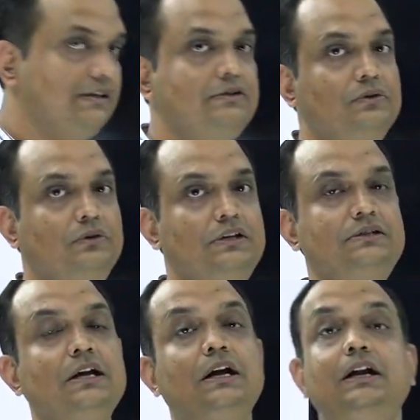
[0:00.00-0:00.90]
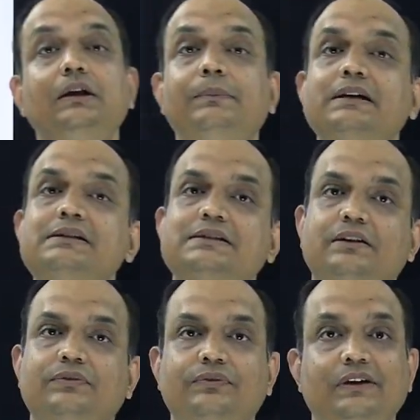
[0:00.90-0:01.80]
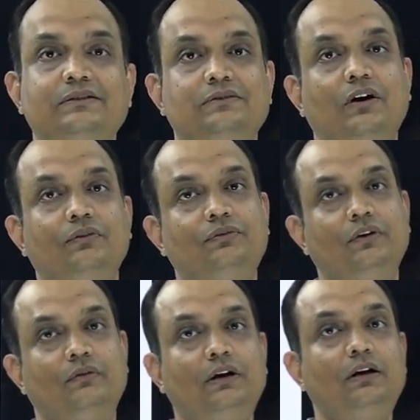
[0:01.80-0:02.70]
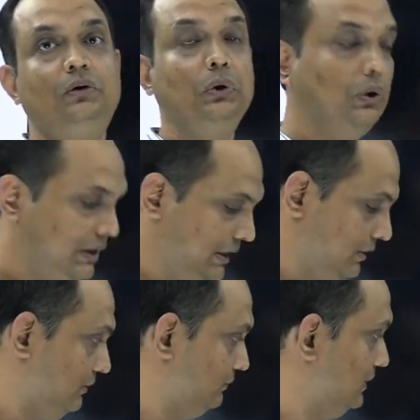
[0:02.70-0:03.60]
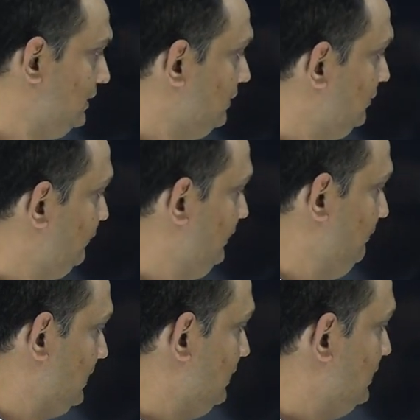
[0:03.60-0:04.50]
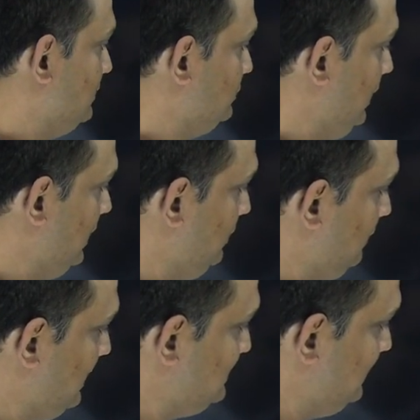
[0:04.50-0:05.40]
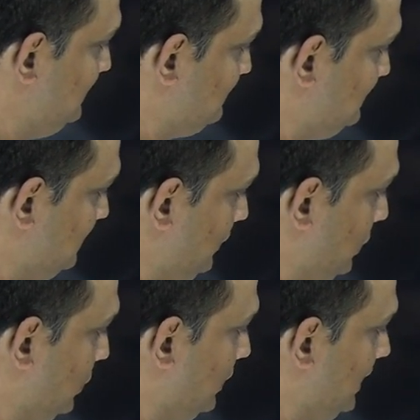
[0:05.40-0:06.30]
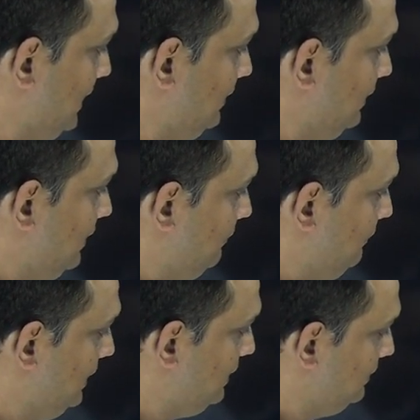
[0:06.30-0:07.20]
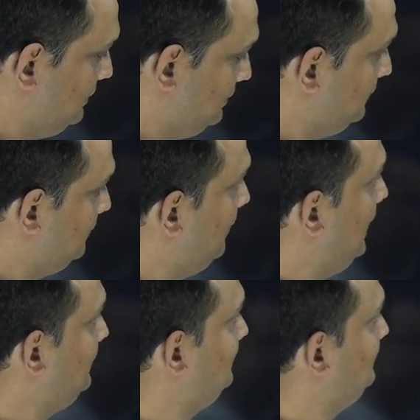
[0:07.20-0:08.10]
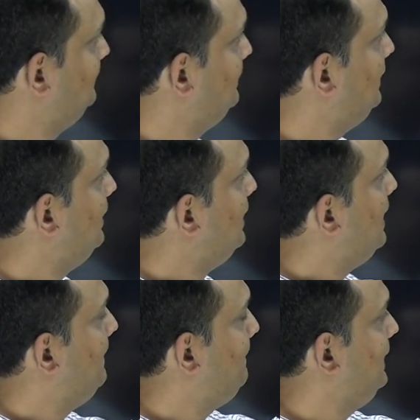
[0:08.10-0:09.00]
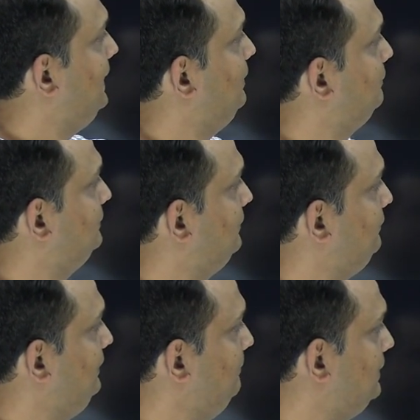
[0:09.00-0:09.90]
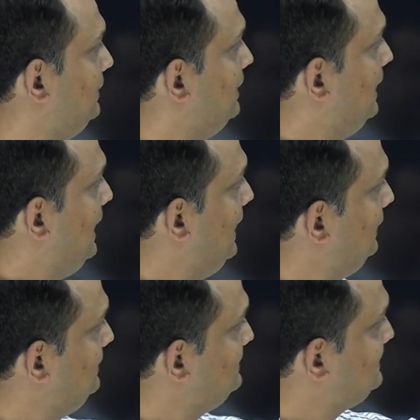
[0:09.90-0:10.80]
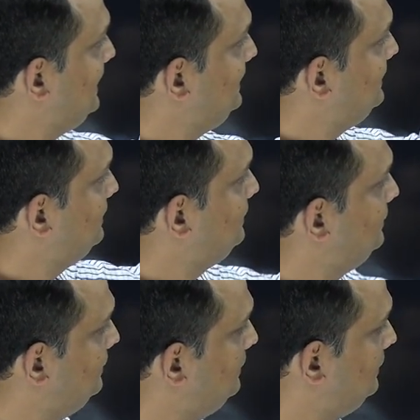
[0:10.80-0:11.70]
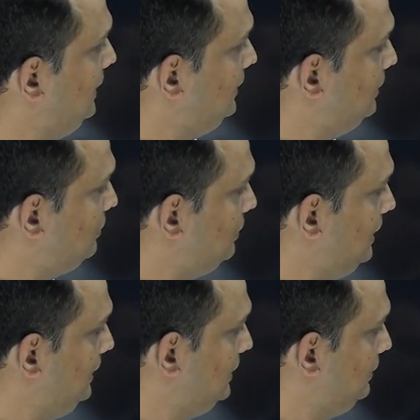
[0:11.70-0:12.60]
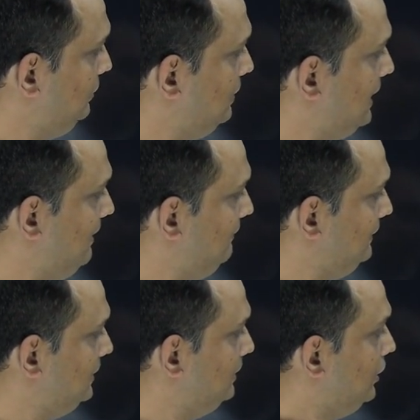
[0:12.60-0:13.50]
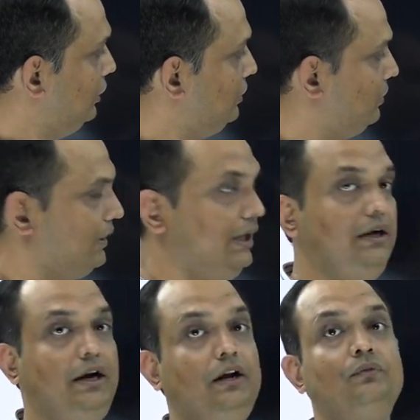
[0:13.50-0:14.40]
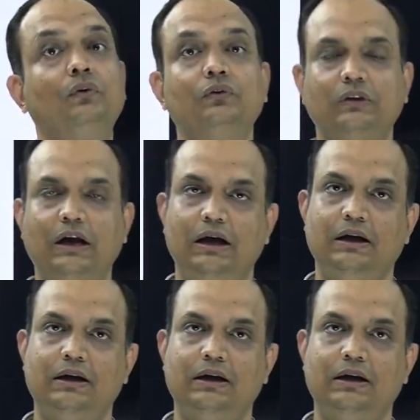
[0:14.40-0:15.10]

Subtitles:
is known as tibial surface of your lower end of the femur. So here you can see this is the lower end where, and this is the upper end of the femur, and inside the greater trochanter you are having the trochanteric fossa.